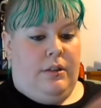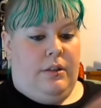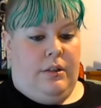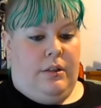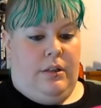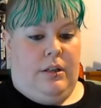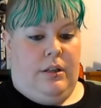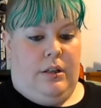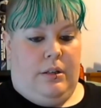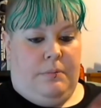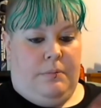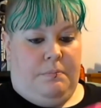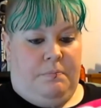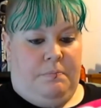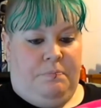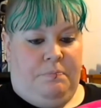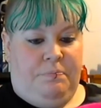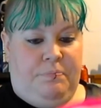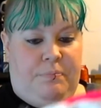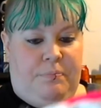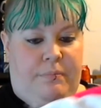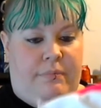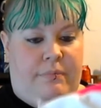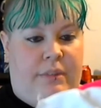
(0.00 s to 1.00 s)

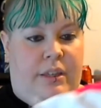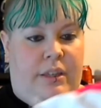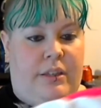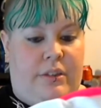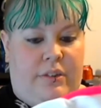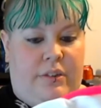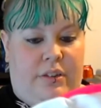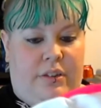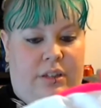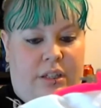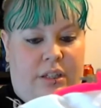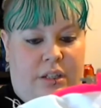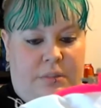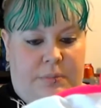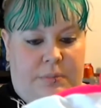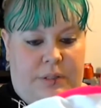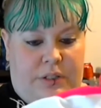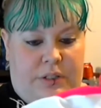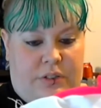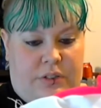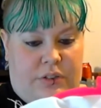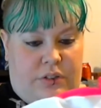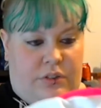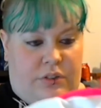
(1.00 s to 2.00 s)
There's a little bit
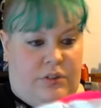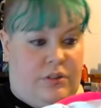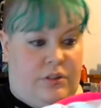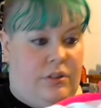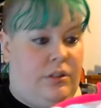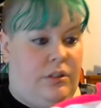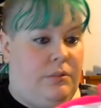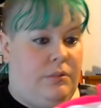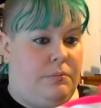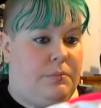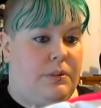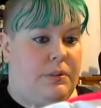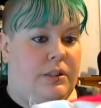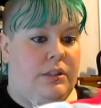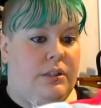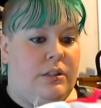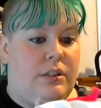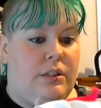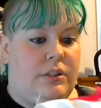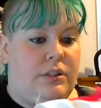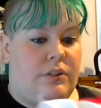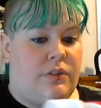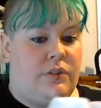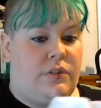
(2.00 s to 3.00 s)
of dirt on it, but
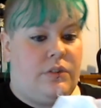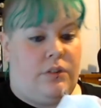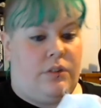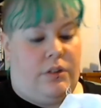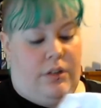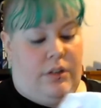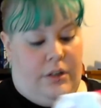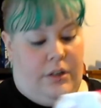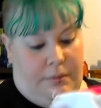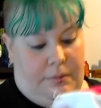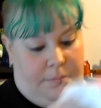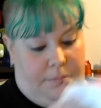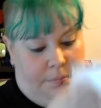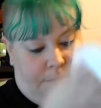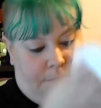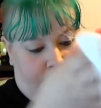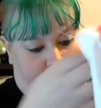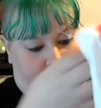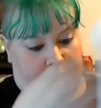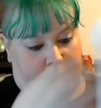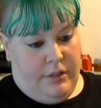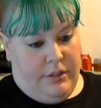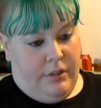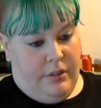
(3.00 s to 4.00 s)
it's alright.
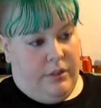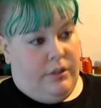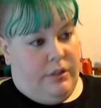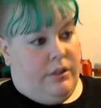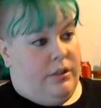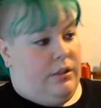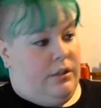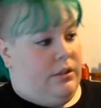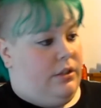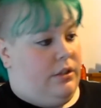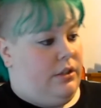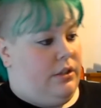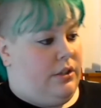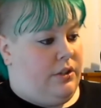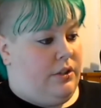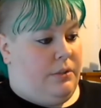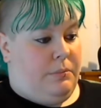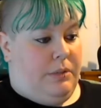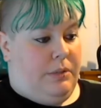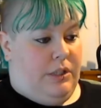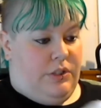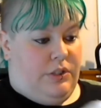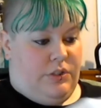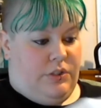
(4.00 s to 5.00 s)
Nothing
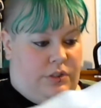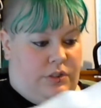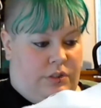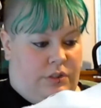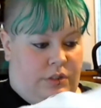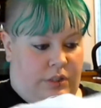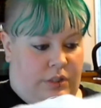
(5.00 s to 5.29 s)
major.